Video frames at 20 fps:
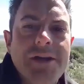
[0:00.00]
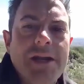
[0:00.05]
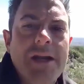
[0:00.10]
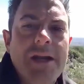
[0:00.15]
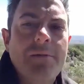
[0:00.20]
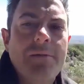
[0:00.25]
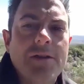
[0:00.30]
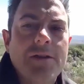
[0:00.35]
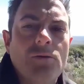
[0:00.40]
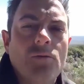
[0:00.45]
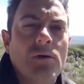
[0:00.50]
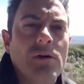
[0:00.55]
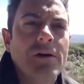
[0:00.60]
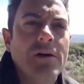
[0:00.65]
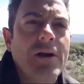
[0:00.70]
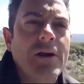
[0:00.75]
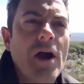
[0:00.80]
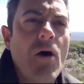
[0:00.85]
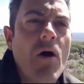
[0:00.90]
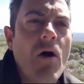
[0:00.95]
about the word
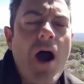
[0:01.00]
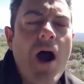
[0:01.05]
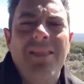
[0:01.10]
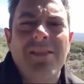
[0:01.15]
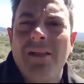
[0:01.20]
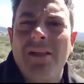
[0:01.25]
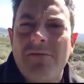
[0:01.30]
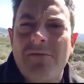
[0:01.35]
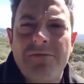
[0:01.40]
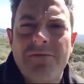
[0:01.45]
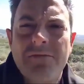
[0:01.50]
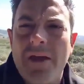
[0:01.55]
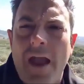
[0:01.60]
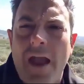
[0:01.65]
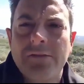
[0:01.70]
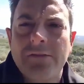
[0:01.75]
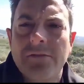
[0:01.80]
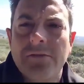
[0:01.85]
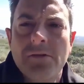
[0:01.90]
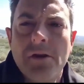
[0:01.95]
no, I love the
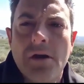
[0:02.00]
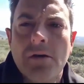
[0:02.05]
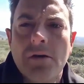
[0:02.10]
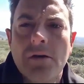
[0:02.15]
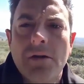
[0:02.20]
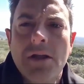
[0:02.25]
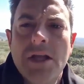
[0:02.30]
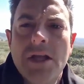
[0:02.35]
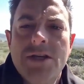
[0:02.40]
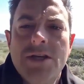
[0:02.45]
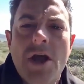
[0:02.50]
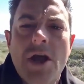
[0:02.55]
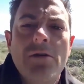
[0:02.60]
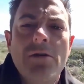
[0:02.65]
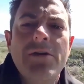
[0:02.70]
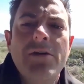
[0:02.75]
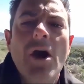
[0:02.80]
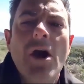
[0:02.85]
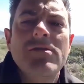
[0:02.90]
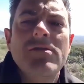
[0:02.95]
answer no.
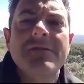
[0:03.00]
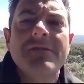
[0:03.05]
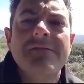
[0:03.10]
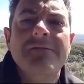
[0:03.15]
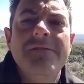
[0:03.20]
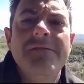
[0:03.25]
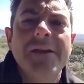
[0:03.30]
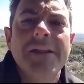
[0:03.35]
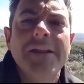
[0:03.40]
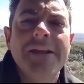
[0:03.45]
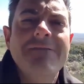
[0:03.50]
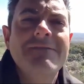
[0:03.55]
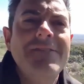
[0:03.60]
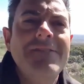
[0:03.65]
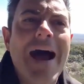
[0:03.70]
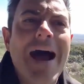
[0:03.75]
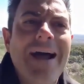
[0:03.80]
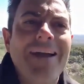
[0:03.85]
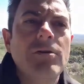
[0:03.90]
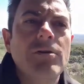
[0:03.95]
No is a really
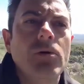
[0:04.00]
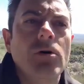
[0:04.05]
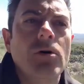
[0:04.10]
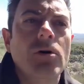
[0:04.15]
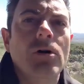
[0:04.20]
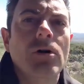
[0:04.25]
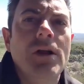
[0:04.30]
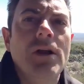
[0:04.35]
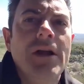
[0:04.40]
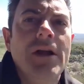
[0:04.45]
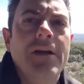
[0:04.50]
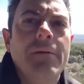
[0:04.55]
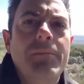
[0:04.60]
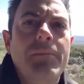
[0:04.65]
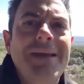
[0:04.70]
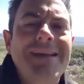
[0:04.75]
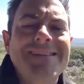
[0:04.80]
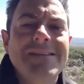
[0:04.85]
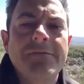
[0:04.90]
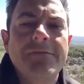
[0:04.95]
valuable
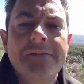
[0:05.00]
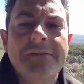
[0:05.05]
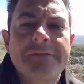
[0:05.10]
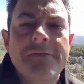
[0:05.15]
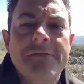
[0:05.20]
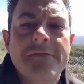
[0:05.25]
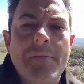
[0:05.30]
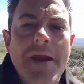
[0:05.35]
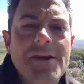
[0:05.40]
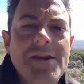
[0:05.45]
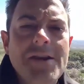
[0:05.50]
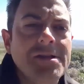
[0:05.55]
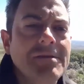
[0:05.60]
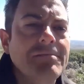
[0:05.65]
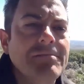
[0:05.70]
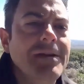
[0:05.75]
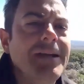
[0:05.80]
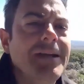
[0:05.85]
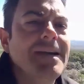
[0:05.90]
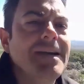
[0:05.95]
piece of information
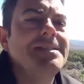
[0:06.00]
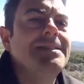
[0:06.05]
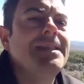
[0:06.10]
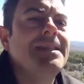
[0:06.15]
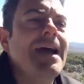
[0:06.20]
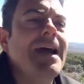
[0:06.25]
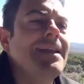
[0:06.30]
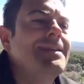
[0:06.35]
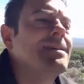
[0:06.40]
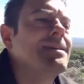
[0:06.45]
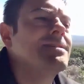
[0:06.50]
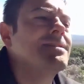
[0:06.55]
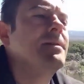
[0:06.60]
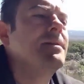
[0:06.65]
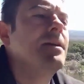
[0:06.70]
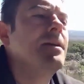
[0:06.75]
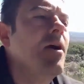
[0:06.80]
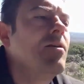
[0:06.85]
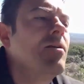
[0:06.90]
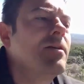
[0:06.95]
because that tells me,
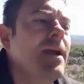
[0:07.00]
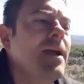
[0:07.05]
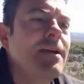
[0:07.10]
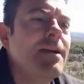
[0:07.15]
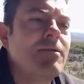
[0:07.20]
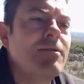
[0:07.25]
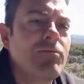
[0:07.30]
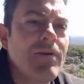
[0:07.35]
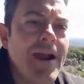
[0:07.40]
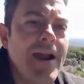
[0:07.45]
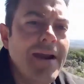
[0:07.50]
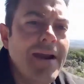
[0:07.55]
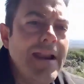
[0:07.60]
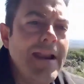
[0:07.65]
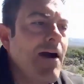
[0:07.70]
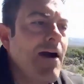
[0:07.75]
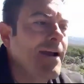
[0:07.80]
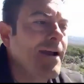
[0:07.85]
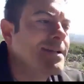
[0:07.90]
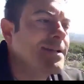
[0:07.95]
okay, great.
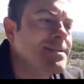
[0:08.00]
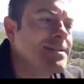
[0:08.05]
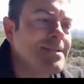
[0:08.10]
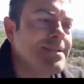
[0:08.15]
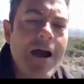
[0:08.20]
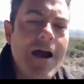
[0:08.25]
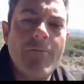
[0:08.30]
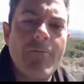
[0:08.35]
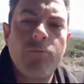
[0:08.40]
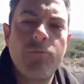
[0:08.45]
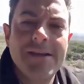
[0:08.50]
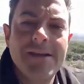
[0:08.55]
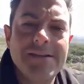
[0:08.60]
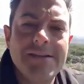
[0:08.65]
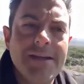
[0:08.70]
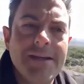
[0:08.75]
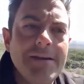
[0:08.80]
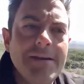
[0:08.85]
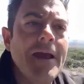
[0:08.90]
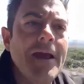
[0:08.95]
Now I can stop
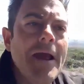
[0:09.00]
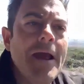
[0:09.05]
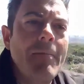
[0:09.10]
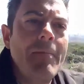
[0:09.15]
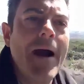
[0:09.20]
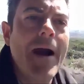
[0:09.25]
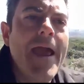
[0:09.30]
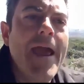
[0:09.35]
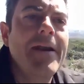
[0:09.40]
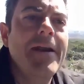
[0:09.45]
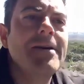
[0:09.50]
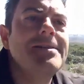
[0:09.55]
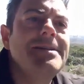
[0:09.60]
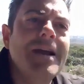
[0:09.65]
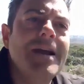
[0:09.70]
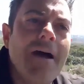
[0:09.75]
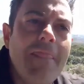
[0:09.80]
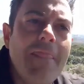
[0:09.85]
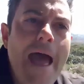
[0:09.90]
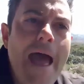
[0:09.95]
wasting my energy
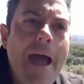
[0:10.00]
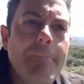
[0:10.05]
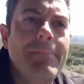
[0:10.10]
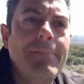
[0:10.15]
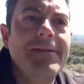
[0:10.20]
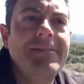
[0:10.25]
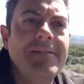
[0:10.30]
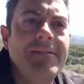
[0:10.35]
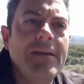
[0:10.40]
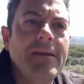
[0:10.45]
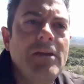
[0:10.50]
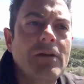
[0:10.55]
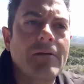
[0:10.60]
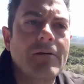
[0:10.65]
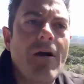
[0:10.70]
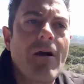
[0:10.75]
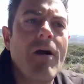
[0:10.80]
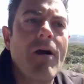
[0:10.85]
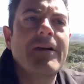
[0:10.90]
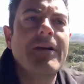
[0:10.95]
on that particular
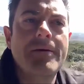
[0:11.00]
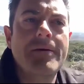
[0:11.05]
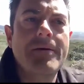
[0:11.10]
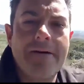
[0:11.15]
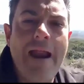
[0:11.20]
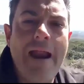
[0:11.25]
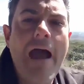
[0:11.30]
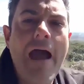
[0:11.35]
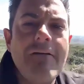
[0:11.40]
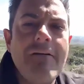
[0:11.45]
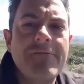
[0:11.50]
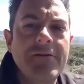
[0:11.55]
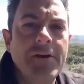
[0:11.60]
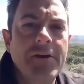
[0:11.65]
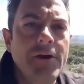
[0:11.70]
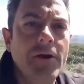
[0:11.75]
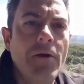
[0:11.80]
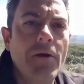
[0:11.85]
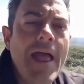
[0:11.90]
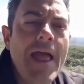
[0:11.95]
argument or
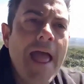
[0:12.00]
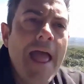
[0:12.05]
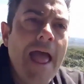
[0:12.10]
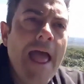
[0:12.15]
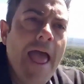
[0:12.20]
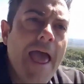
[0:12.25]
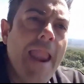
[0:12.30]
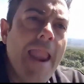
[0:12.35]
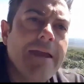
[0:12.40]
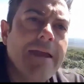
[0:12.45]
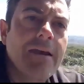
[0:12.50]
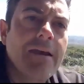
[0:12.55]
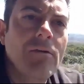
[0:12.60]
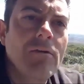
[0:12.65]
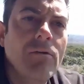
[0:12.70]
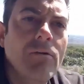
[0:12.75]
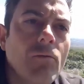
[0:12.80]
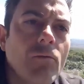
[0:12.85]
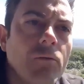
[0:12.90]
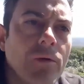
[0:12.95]
avenue, and I can
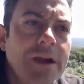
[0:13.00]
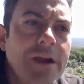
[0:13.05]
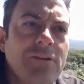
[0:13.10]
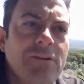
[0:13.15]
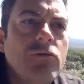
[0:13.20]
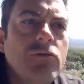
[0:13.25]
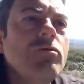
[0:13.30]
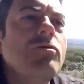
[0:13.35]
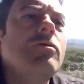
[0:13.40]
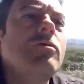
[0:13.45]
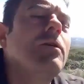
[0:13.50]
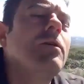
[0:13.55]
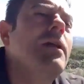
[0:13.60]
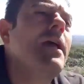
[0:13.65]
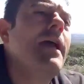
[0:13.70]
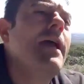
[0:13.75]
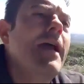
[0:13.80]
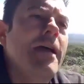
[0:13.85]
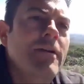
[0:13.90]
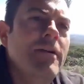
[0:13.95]
retool
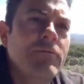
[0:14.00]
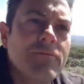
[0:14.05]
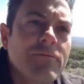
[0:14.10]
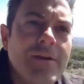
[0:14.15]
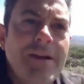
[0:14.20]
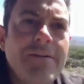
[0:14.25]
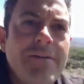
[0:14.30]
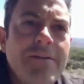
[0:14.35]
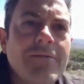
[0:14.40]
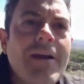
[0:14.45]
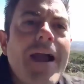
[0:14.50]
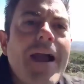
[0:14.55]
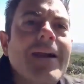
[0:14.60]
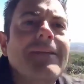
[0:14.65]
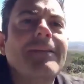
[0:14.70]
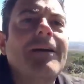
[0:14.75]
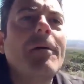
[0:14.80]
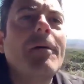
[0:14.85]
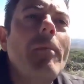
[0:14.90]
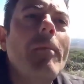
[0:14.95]
and redirect
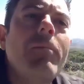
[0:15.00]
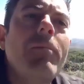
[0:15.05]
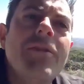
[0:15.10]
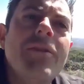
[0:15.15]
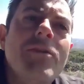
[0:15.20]
and come up with a